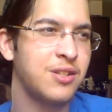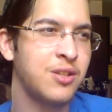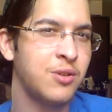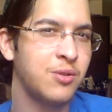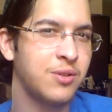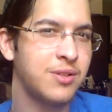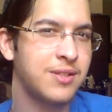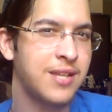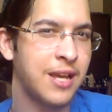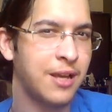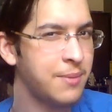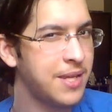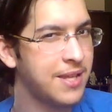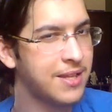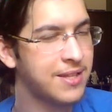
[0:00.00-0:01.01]
you know,
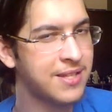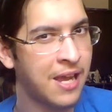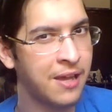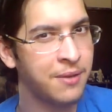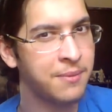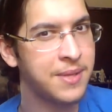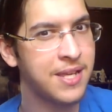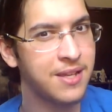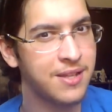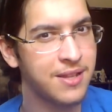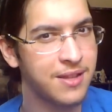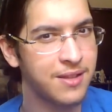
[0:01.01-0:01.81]
tell me, show me